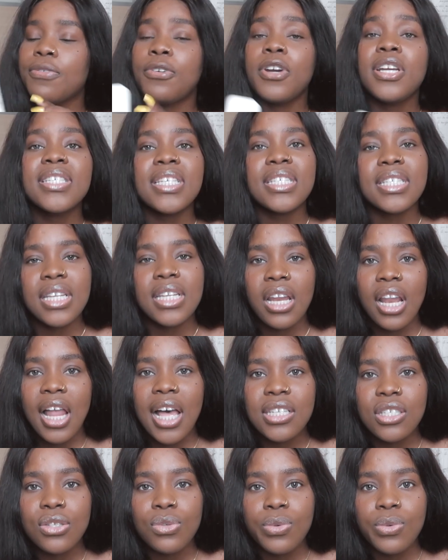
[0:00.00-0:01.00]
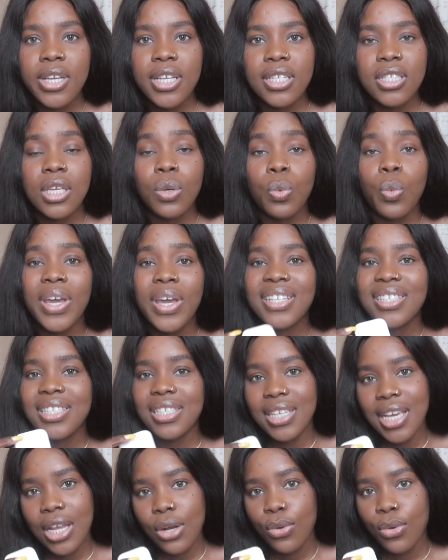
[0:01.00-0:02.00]
for instance, in the last 2 days it went
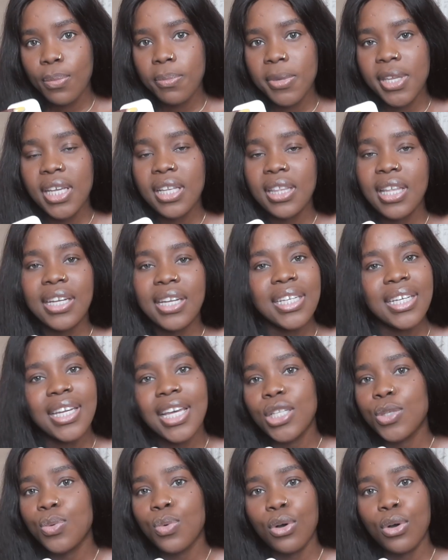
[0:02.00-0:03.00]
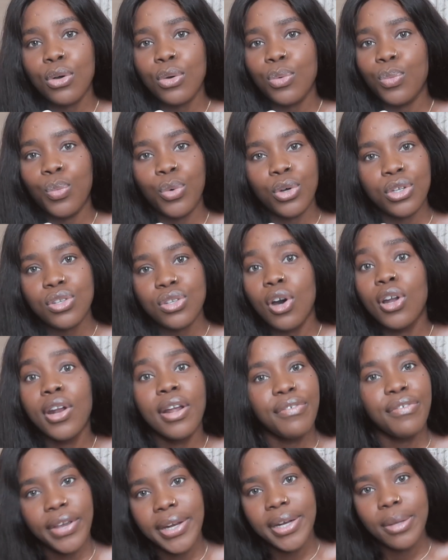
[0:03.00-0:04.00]
yellow, meaning that the network was
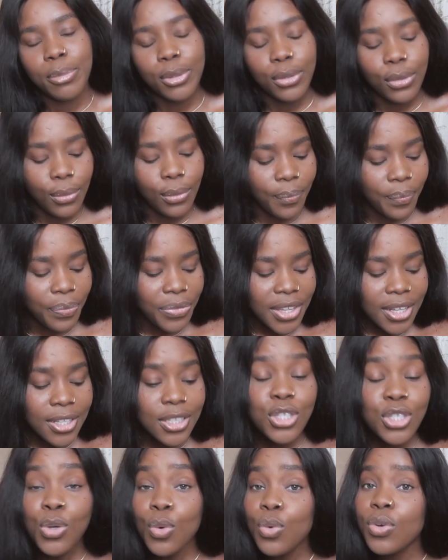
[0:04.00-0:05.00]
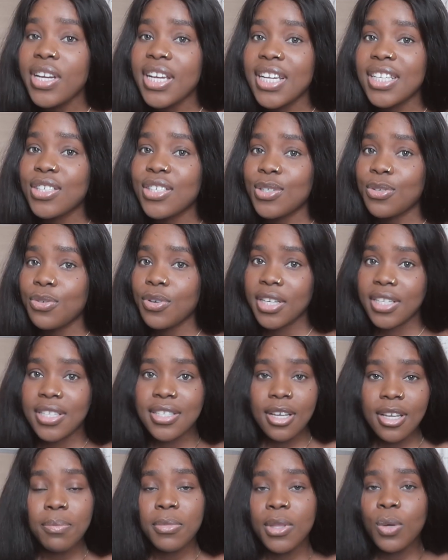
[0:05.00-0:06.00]
unavailable. 2 days straight,
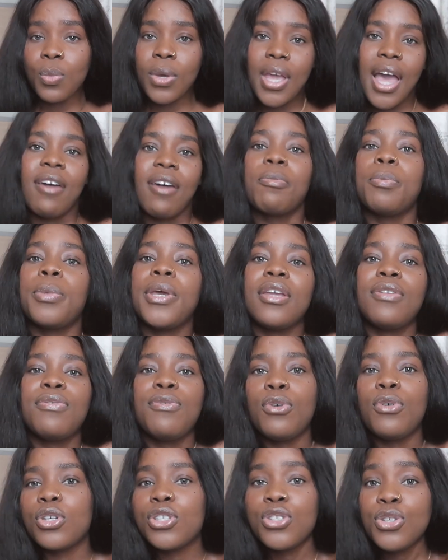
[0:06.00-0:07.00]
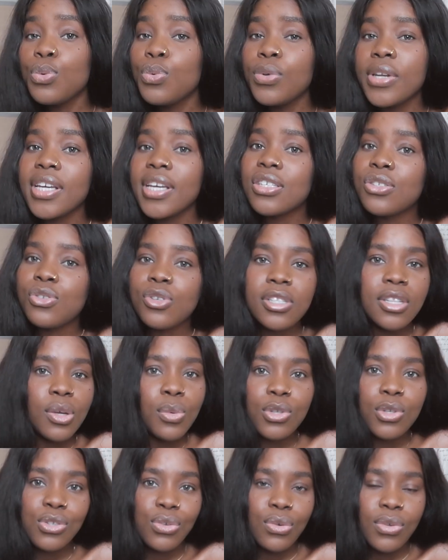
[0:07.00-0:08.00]
something we have paid for, 2 days straight
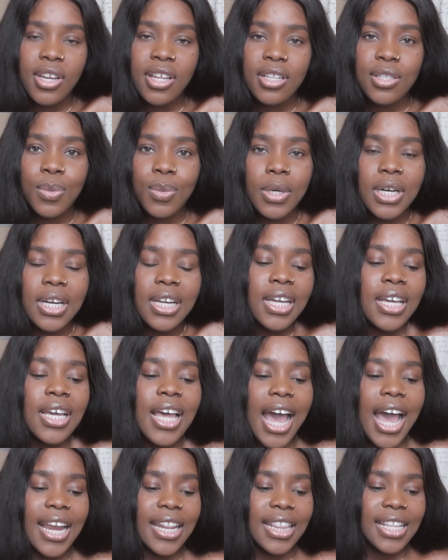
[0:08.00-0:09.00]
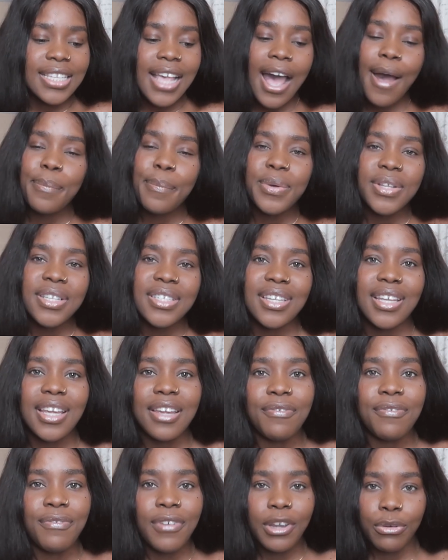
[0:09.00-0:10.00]
there was no network. And this happens
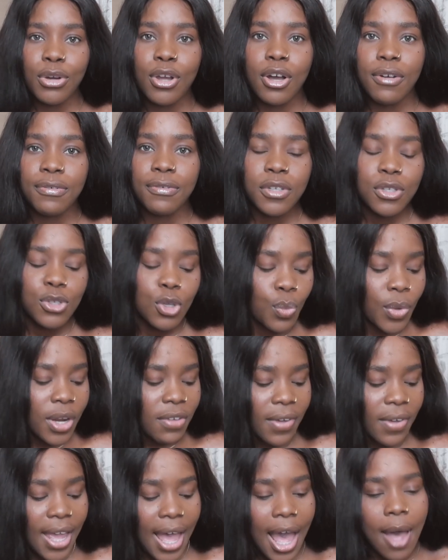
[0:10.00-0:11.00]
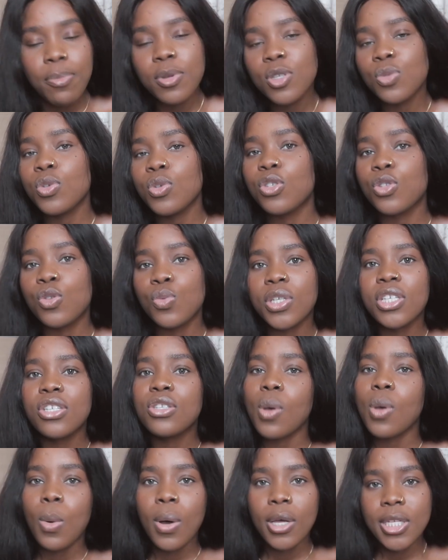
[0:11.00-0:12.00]
very often. So whenever it happens, we
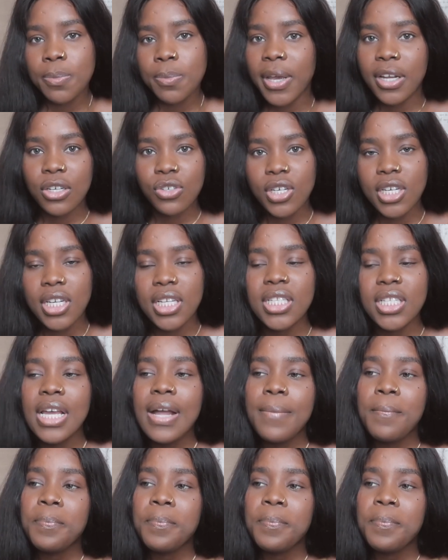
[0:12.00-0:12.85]
switch to our Spectranet.